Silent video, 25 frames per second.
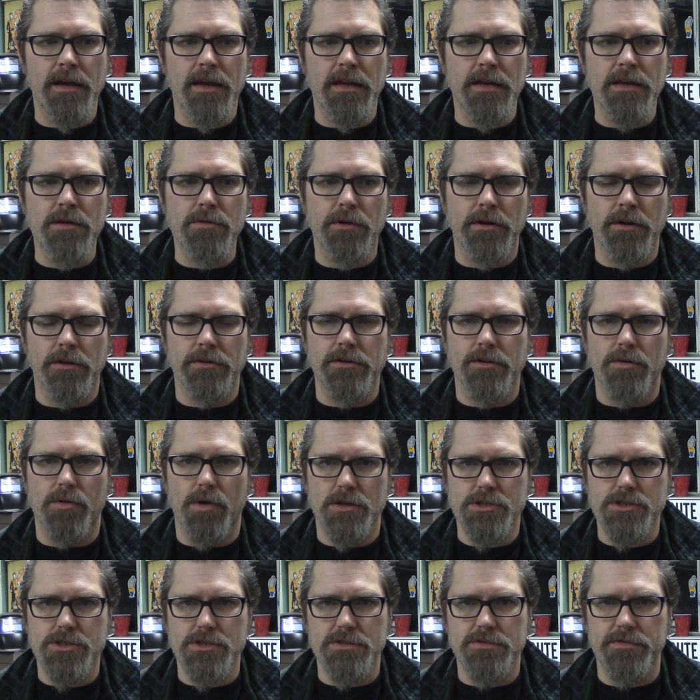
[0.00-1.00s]
Anyone out there
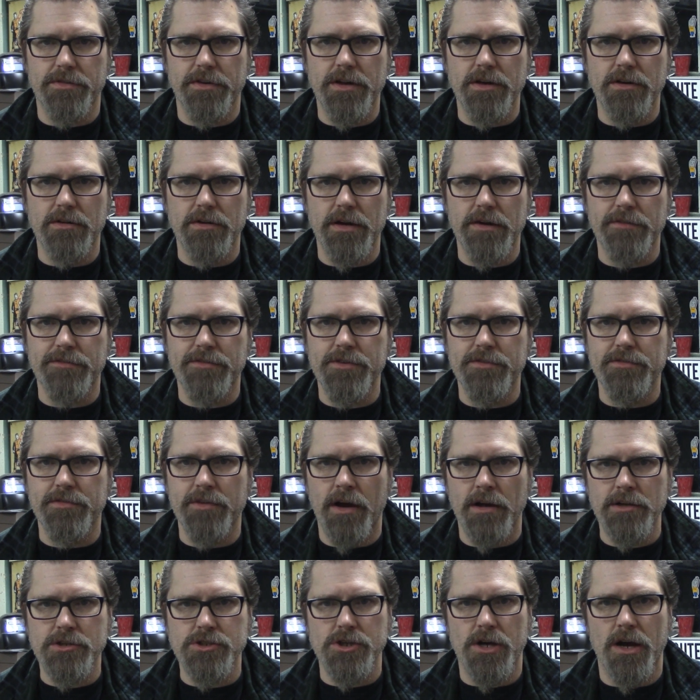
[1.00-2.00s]
watching this video, if you've
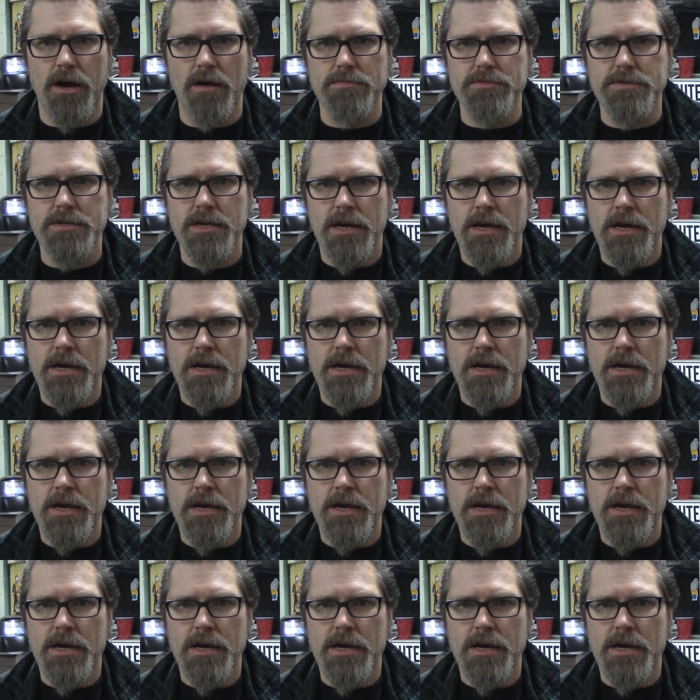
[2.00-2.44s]
got jobs,